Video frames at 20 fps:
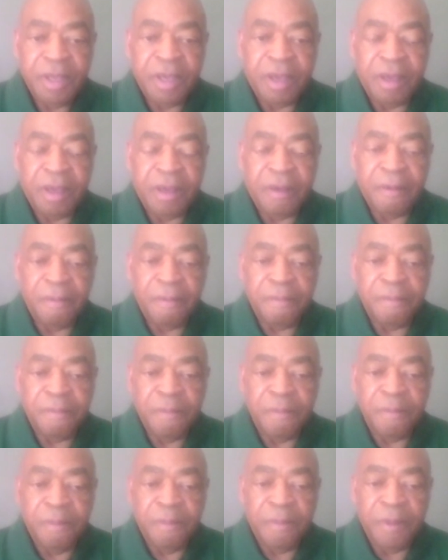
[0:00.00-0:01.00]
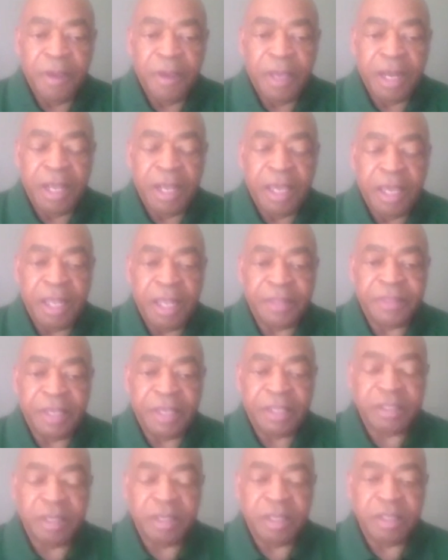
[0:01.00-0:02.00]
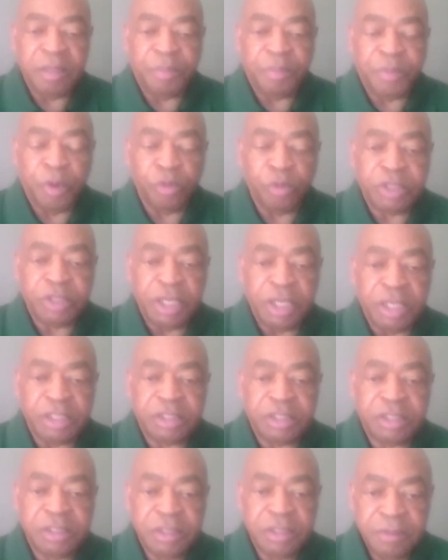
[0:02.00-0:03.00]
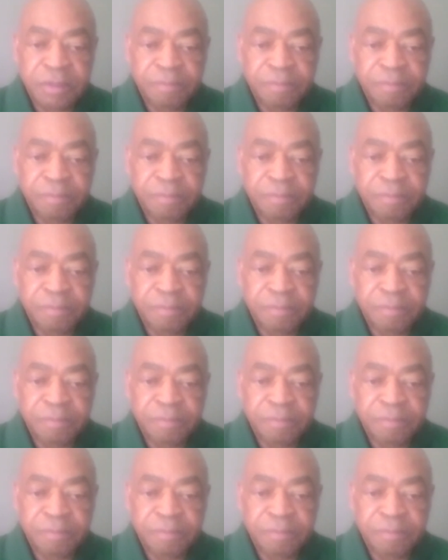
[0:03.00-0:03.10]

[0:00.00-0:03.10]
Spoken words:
And I think that the protest